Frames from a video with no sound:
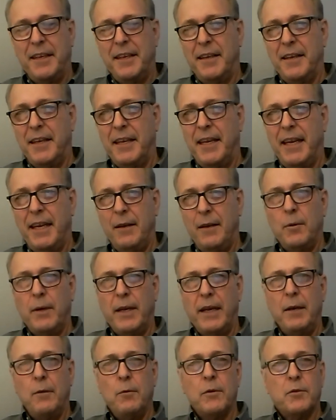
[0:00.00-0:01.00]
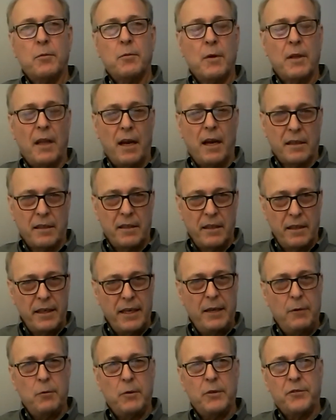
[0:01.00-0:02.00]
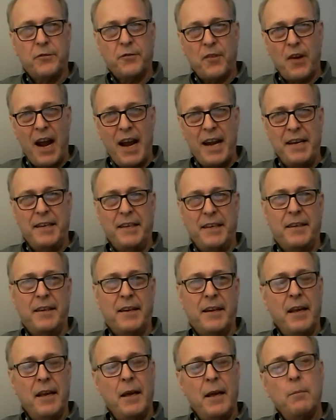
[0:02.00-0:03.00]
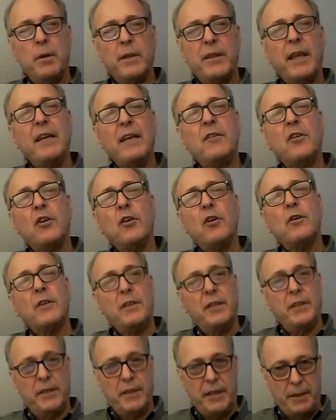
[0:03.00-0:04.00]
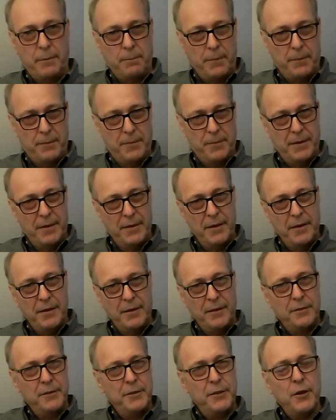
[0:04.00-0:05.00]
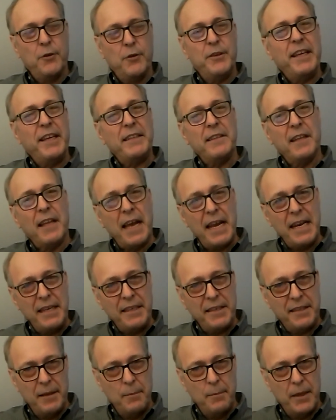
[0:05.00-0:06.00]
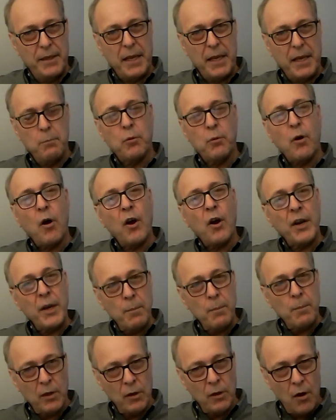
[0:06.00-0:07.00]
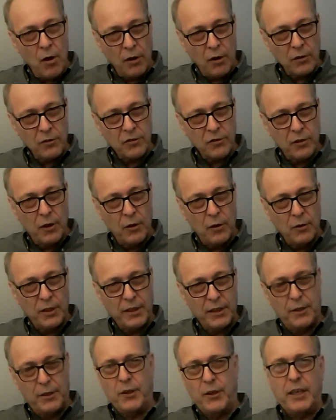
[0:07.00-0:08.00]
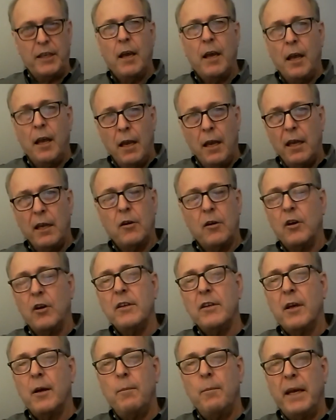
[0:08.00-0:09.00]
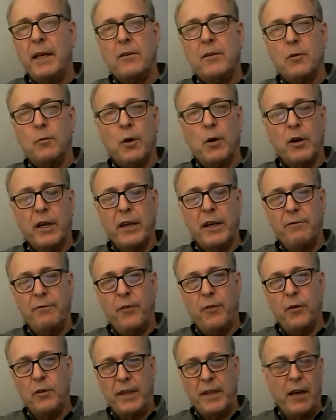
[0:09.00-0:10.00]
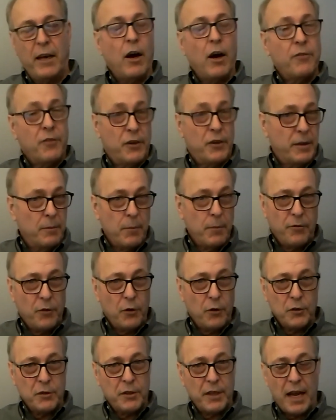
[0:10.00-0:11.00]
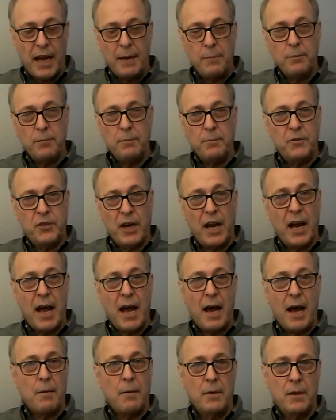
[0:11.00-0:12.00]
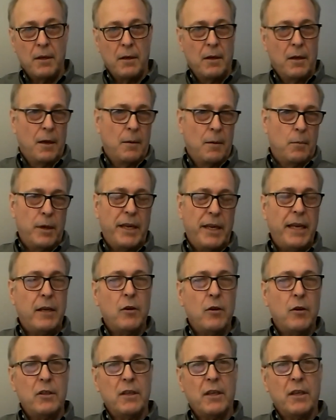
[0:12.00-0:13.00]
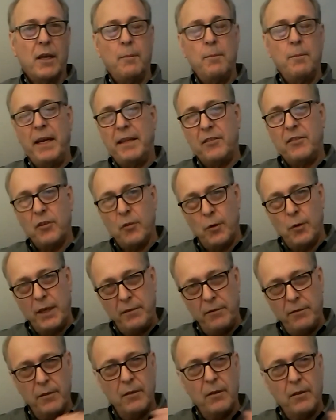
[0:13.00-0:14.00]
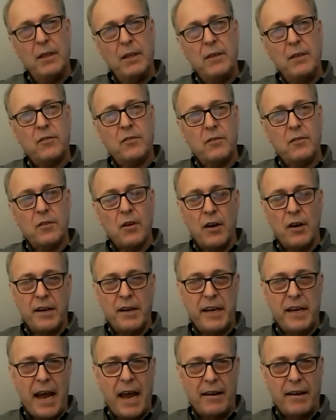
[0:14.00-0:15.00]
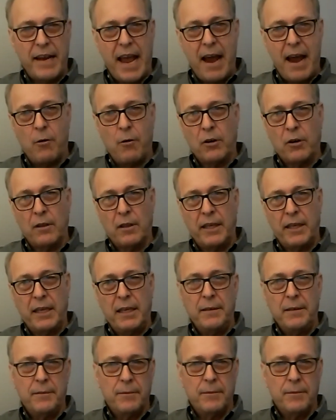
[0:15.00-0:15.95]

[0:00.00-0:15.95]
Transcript: He was reluctant, he was frightened, but they took to him, and they liked him and they brought him along slowly. He couldn't commit to working they offered him a full-time job, but he couldn't commit. So he started out hourly,